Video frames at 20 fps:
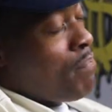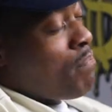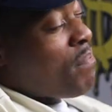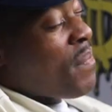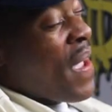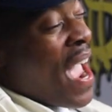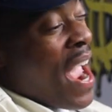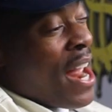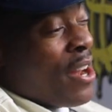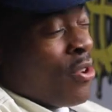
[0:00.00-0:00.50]

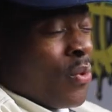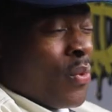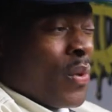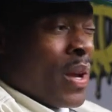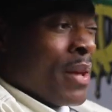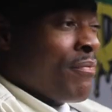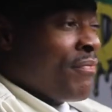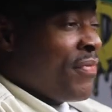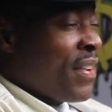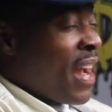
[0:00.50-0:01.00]
Better
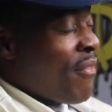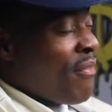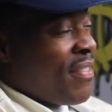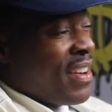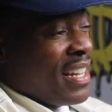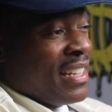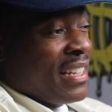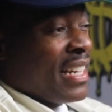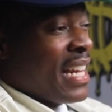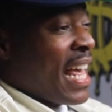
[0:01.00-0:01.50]
and
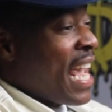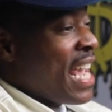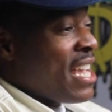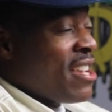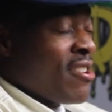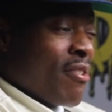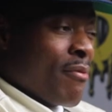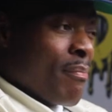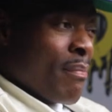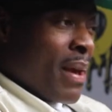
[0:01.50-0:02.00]
very
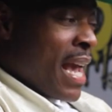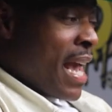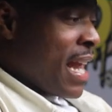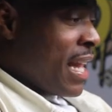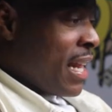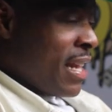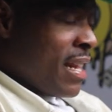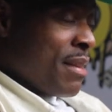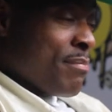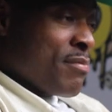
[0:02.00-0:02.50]
layered, man.
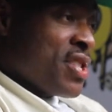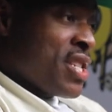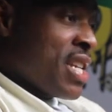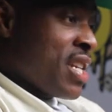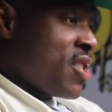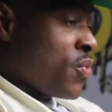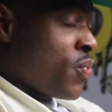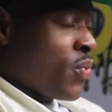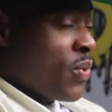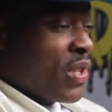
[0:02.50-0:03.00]
And them
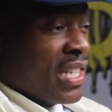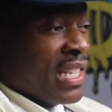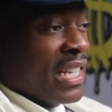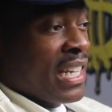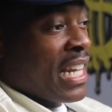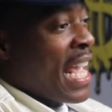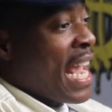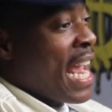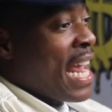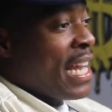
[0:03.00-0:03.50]
shits was
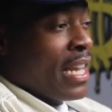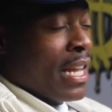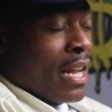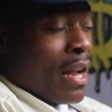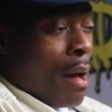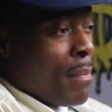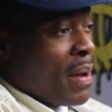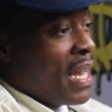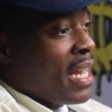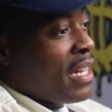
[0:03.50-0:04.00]
landing.
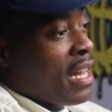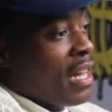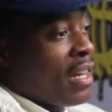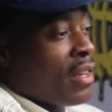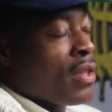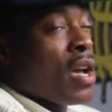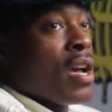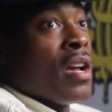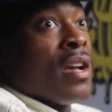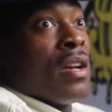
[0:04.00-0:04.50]
I mean the
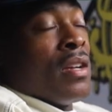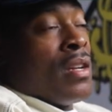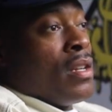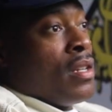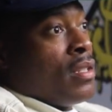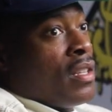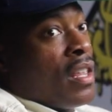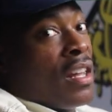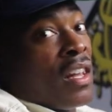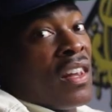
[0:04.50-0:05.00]

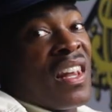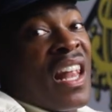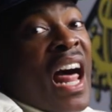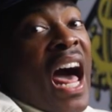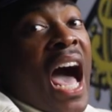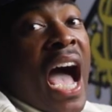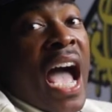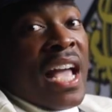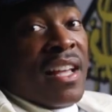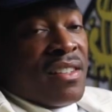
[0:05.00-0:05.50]
the
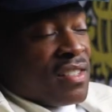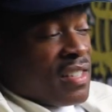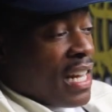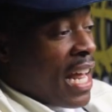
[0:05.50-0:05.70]
lines,